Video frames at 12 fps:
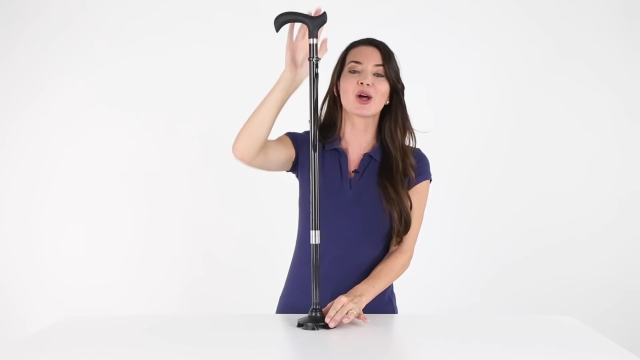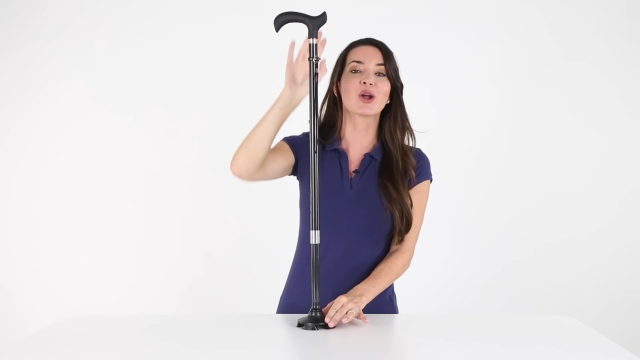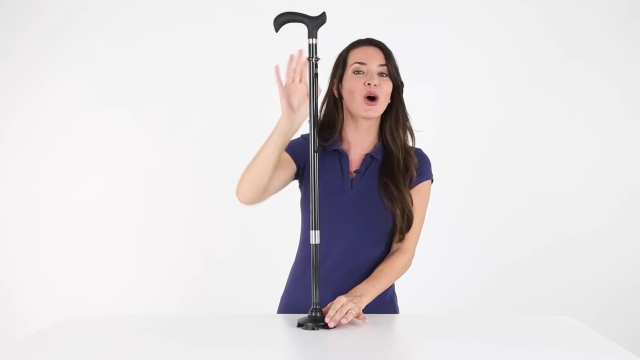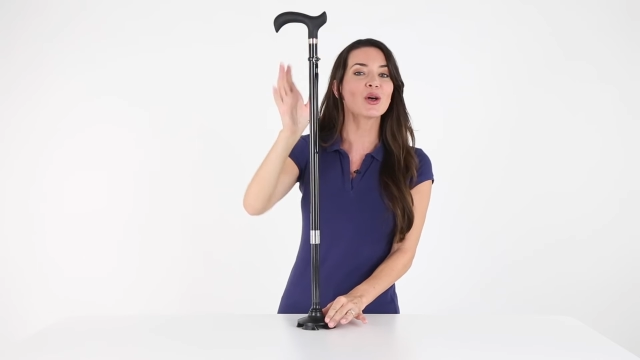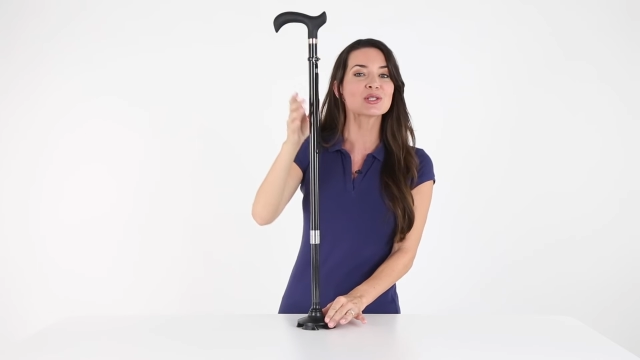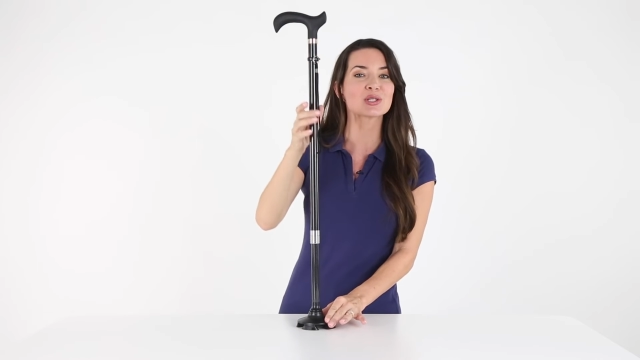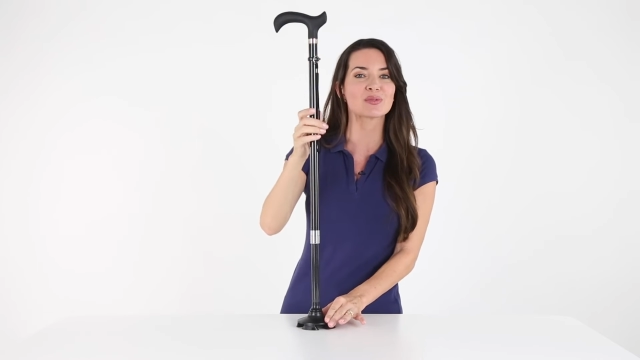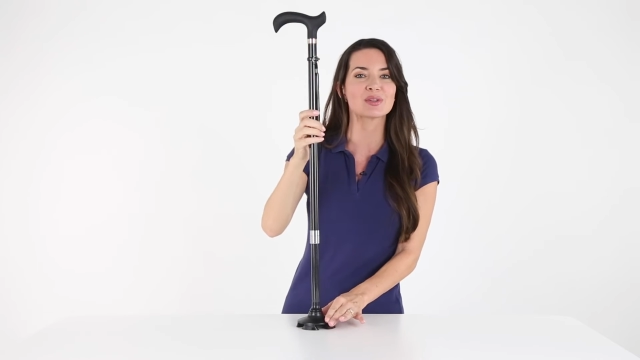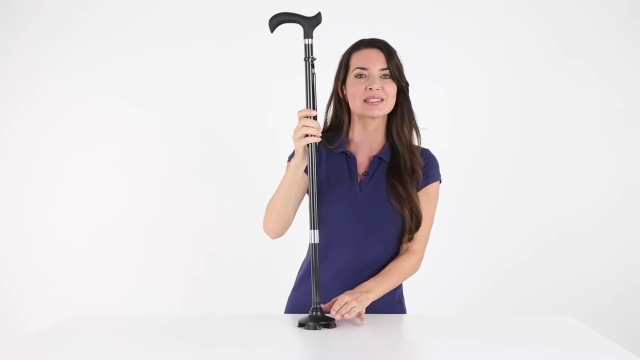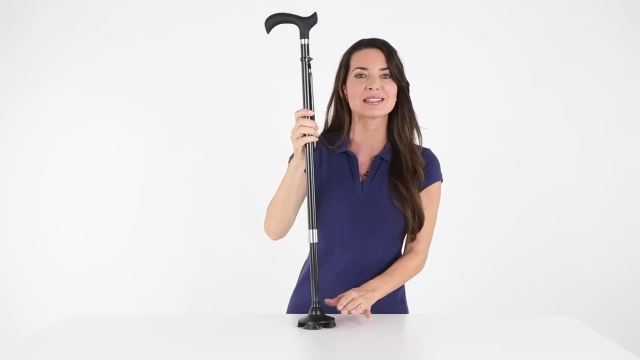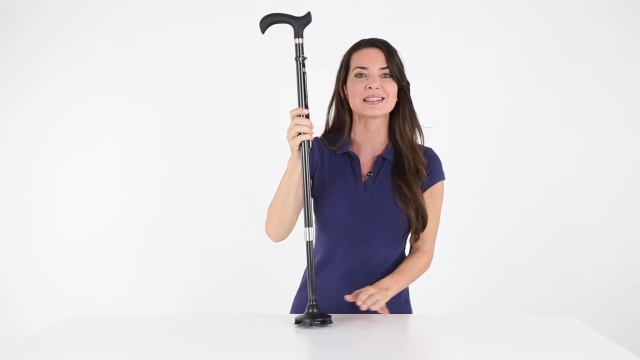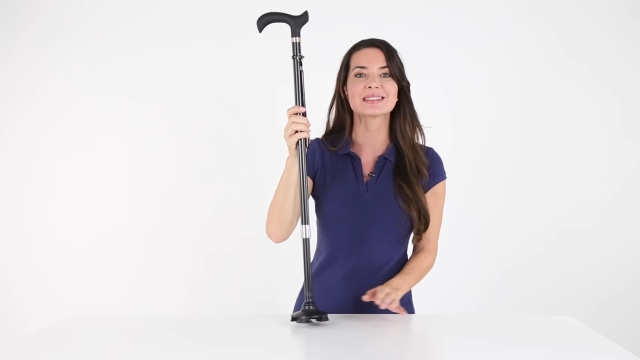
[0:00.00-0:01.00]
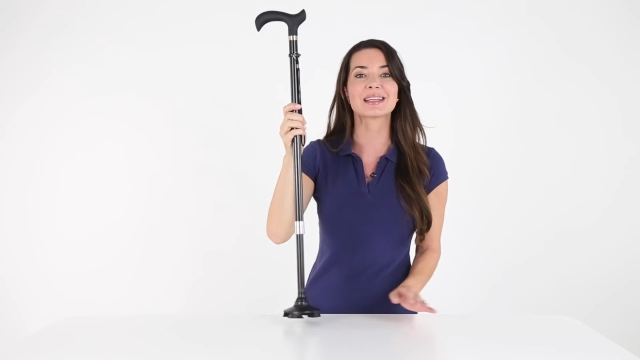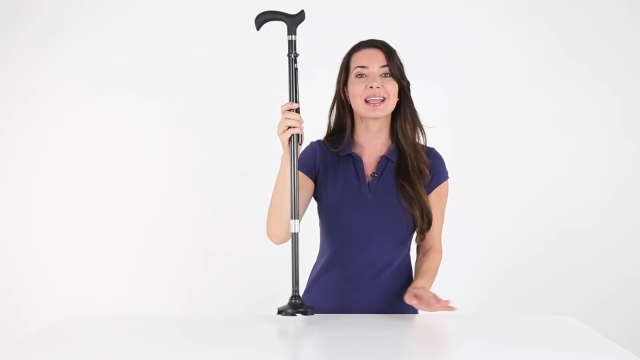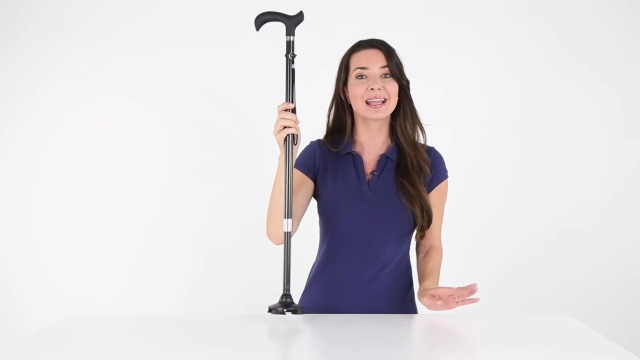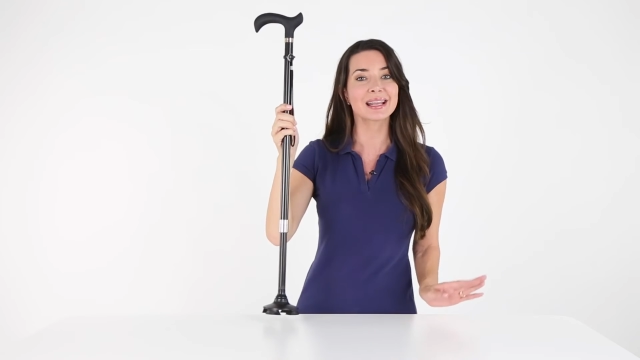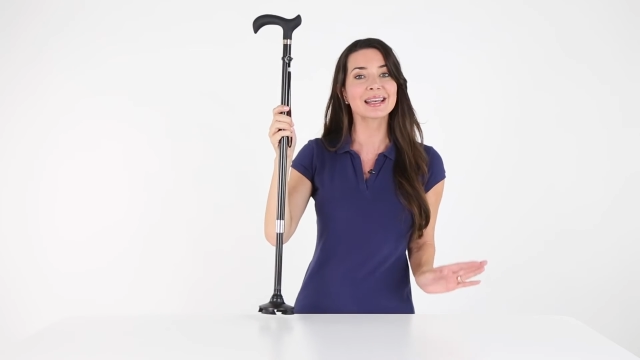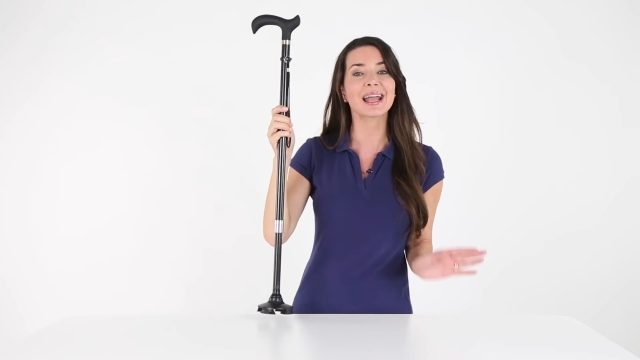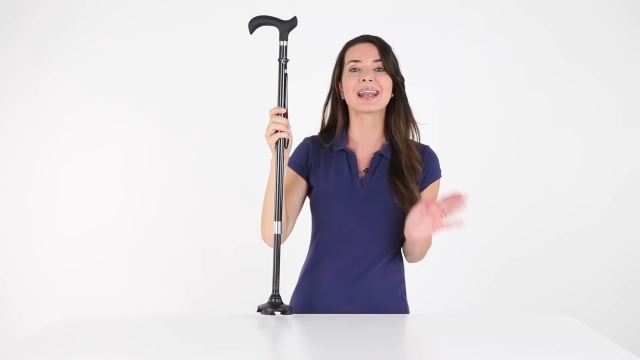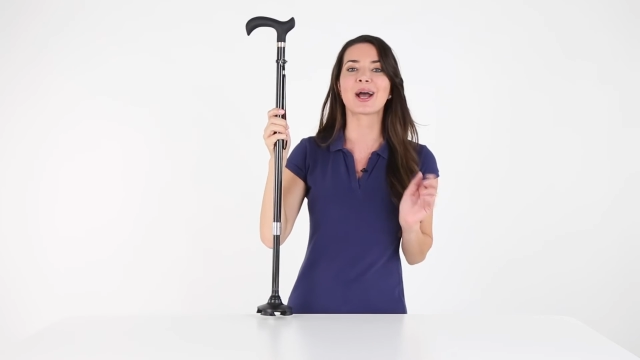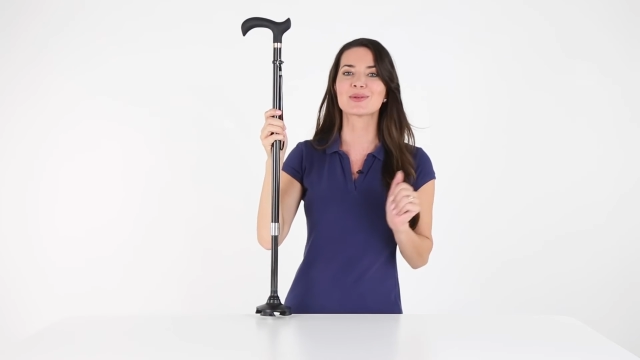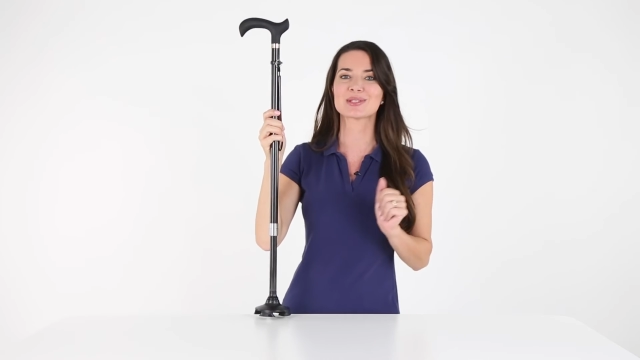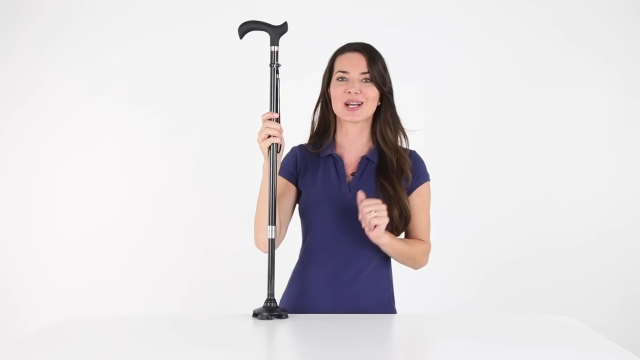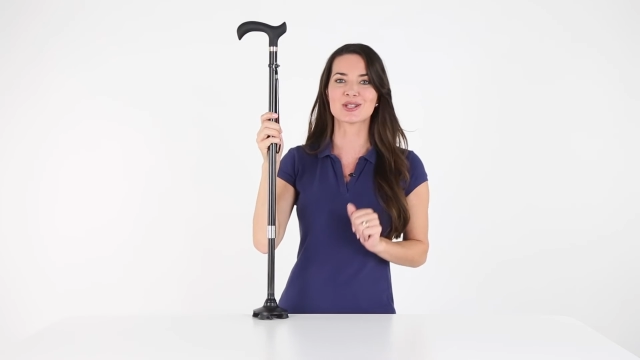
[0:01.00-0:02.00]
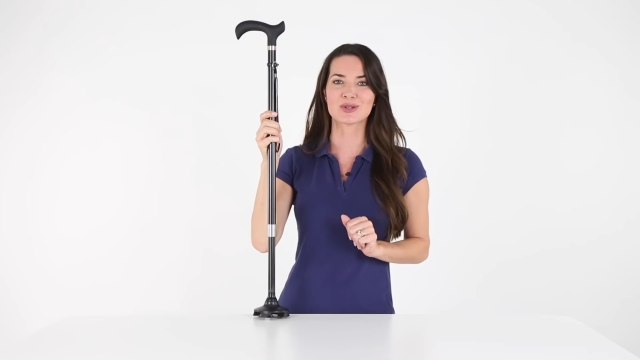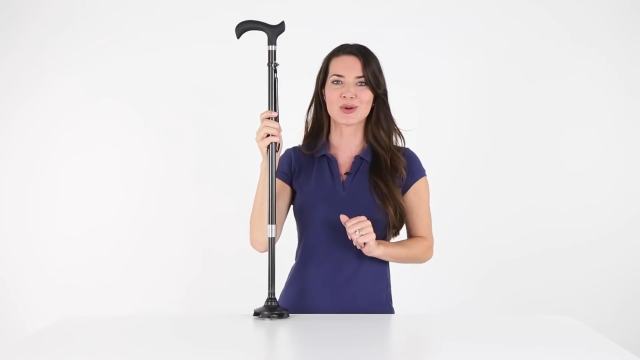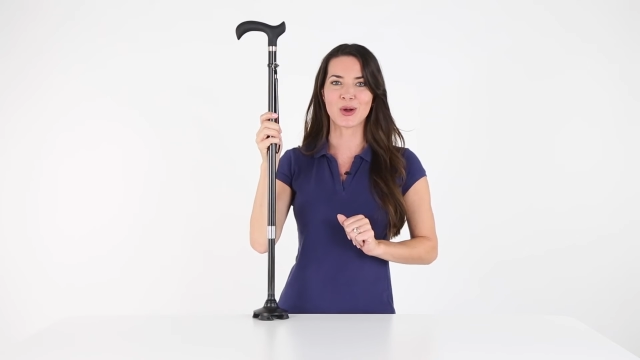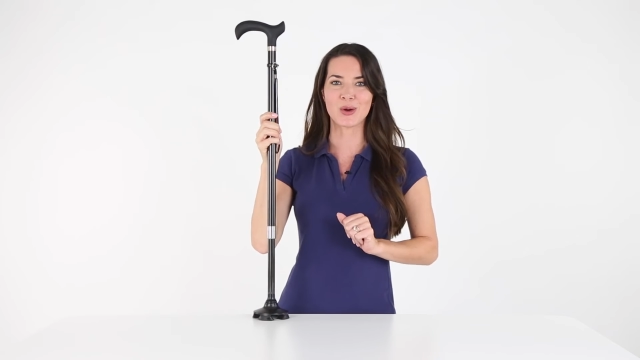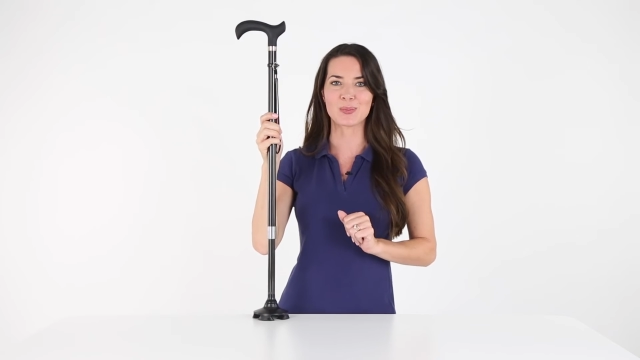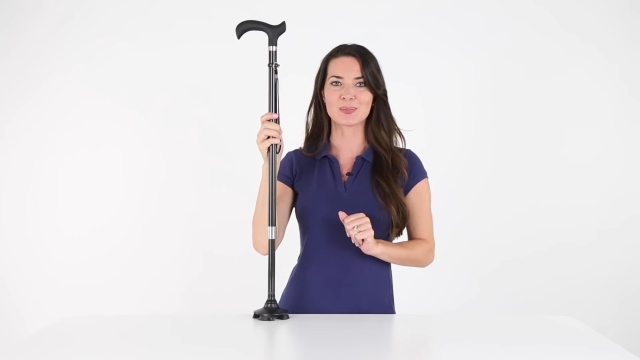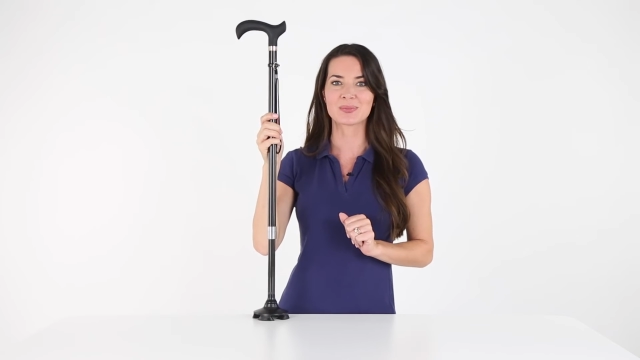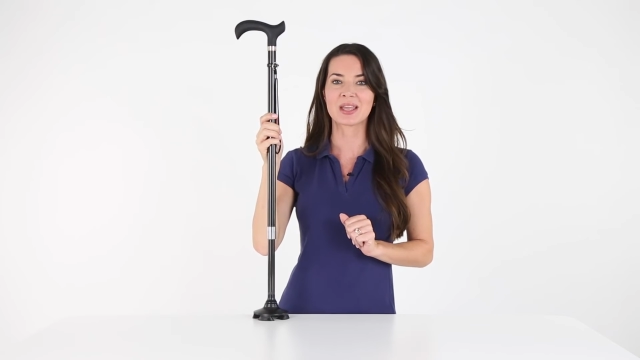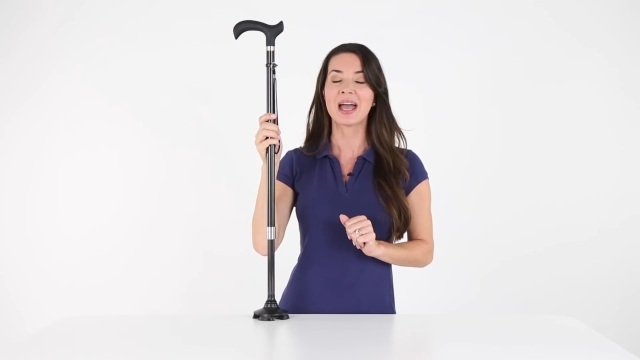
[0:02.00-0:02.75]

on all surfaces in and outside your home,